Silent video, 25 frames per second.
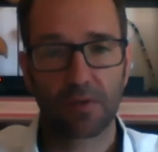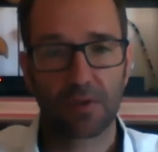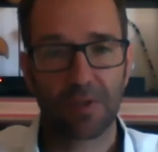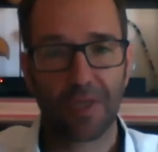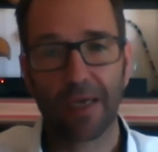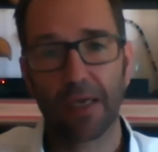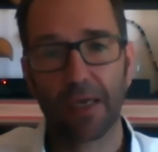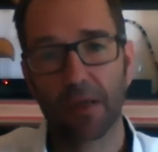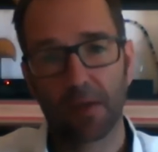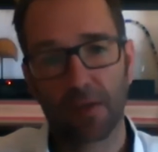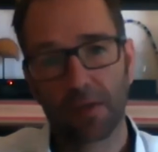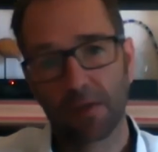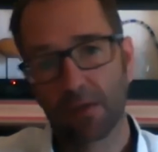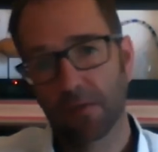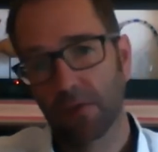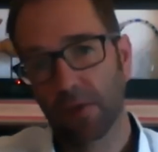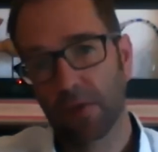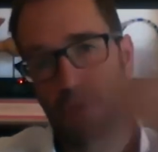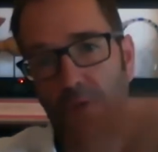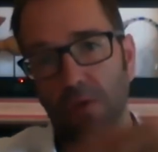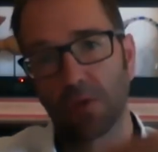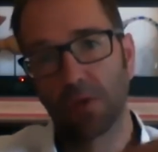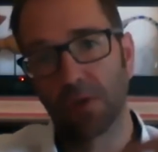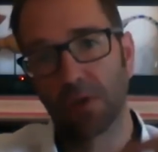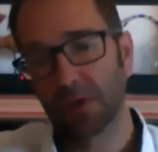take
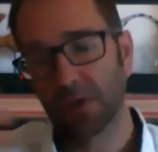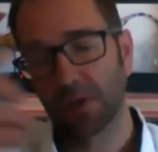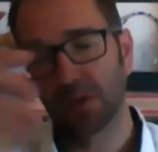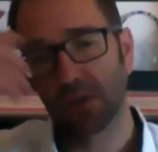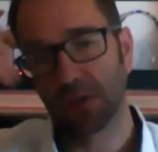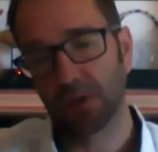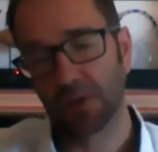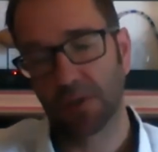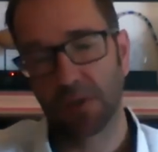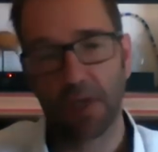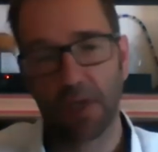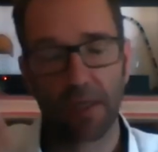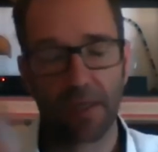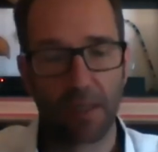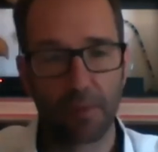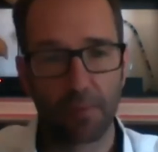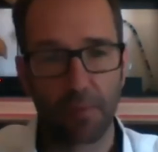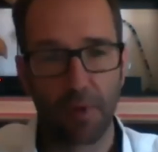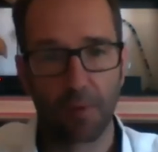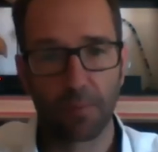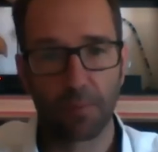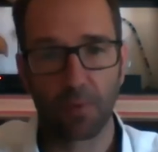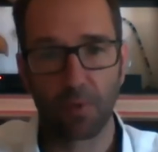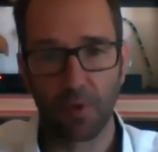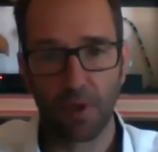recruits and just sign
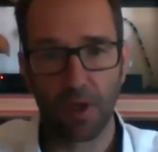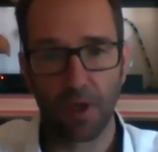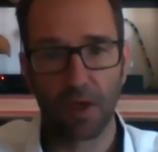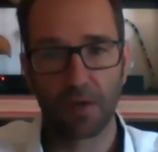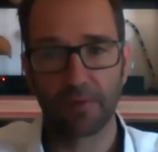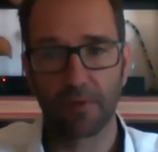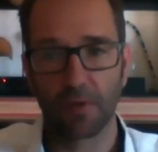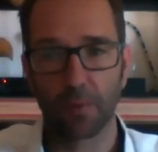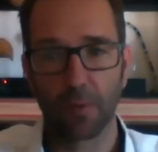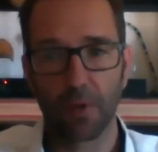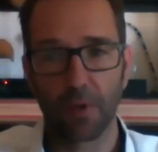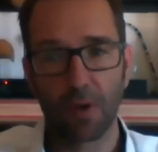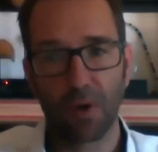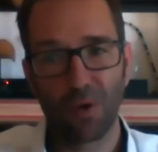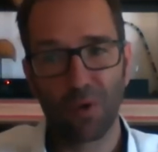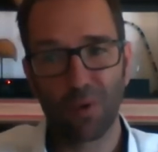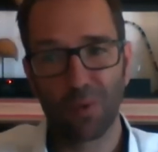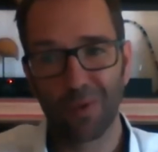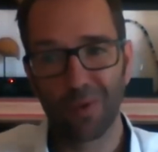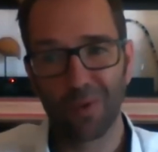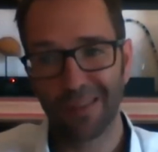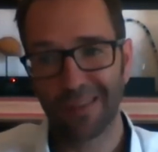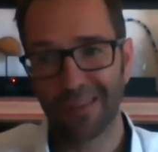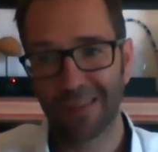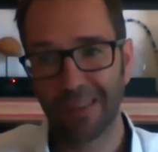them up all over. We
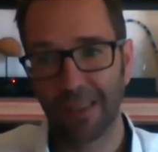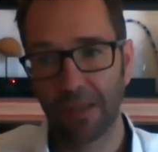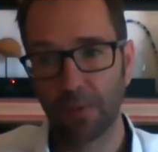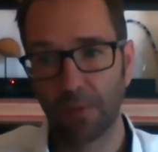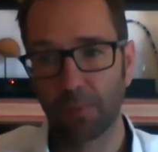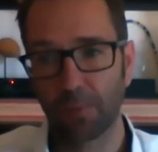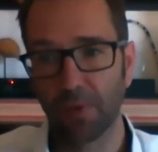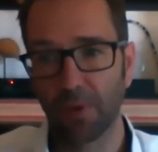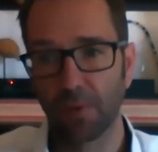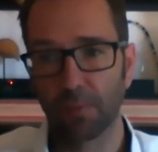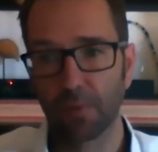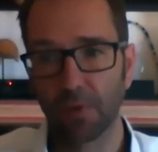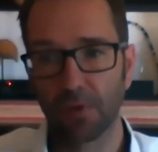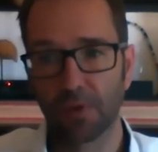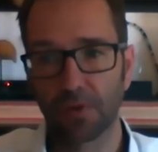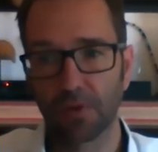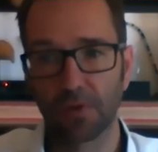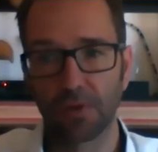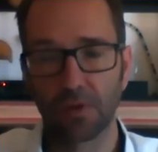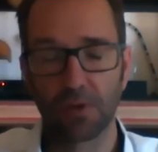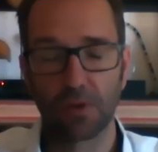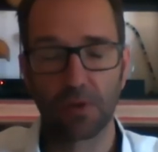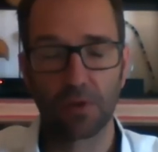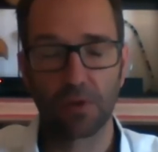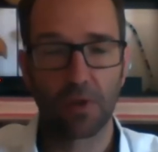always tell people
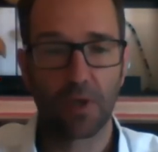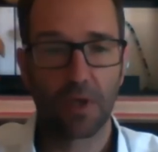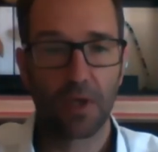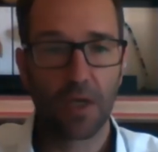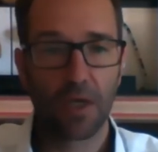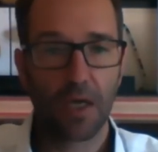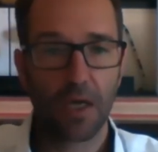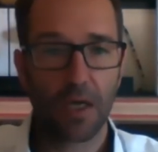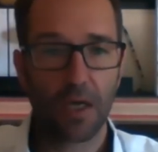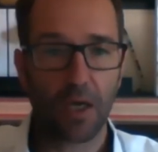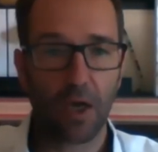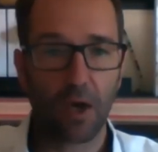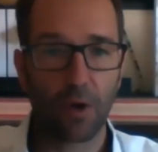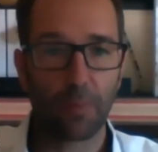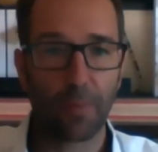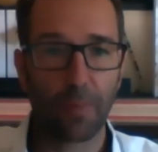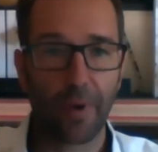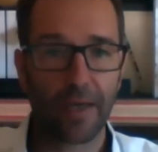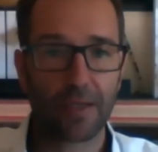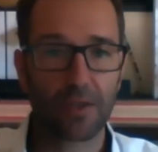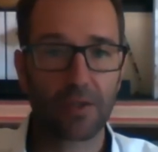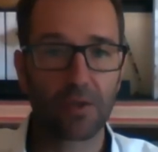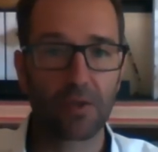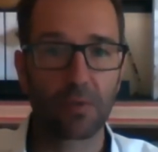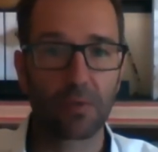to go
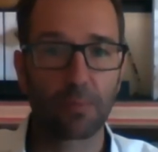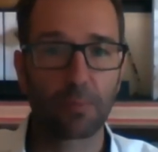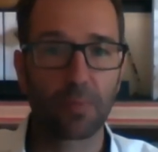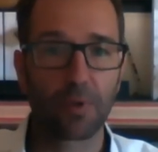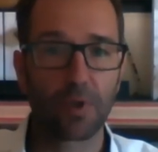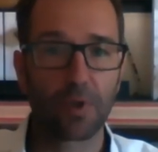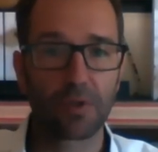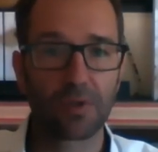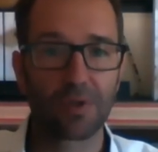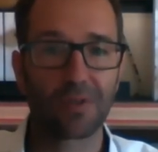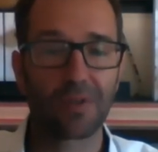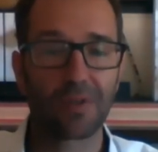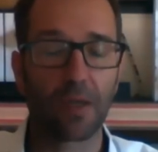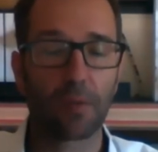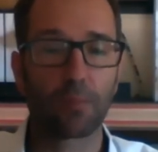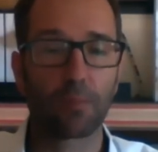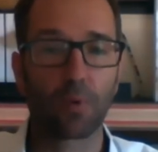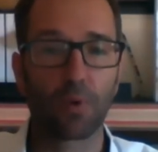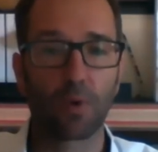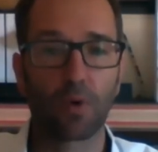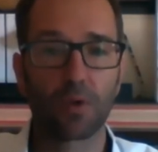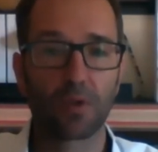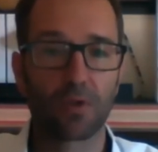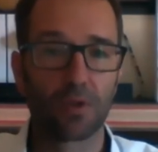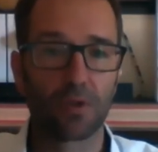back to the person that
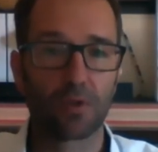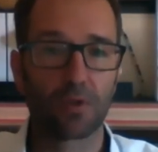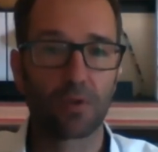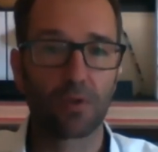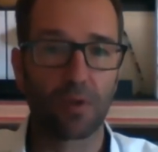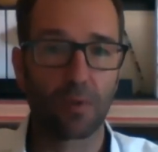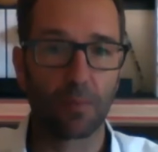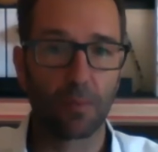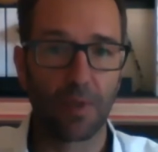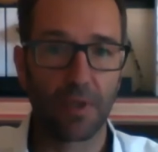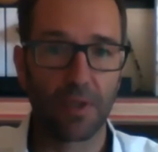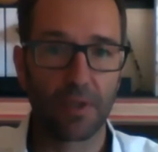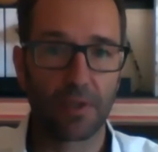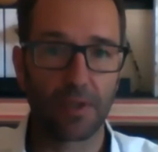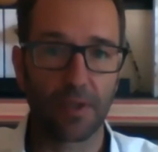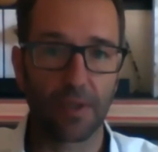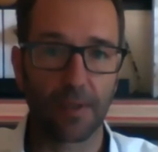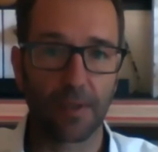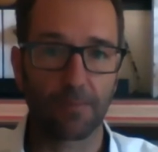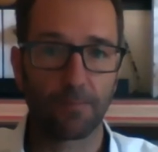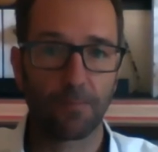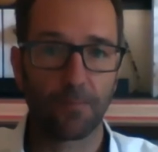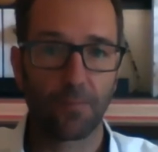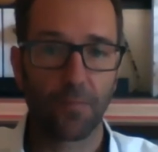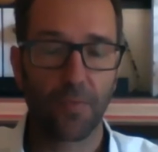brought you to the
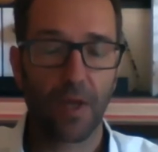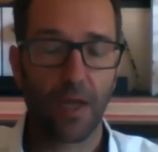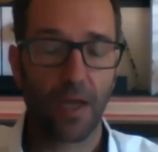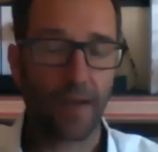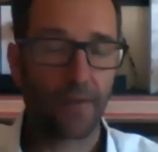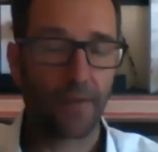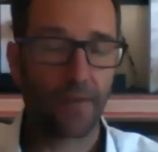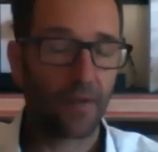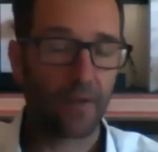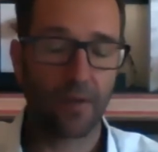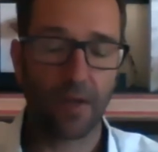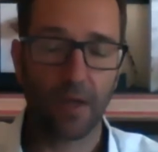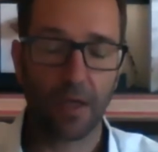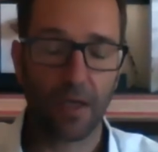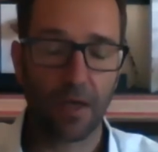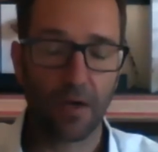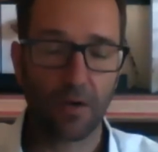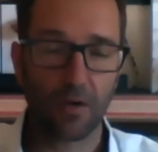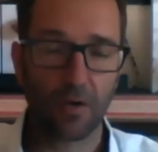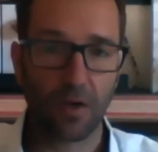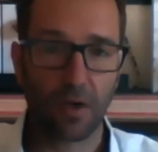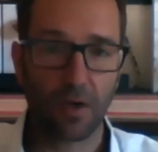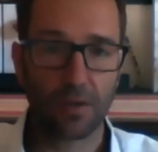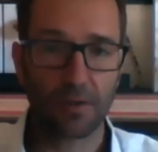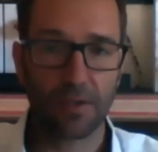meeting and then they
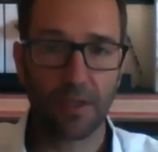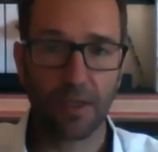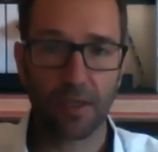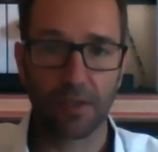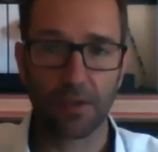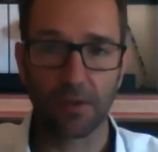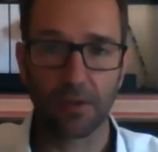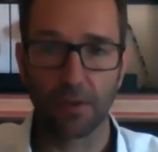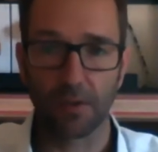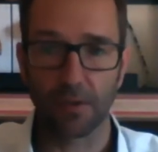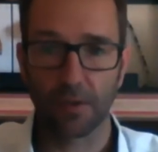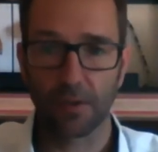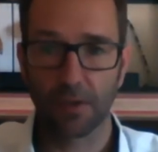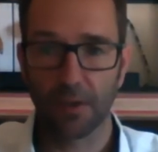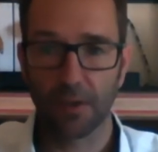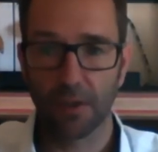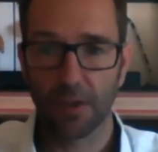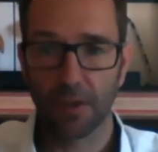go and contact you.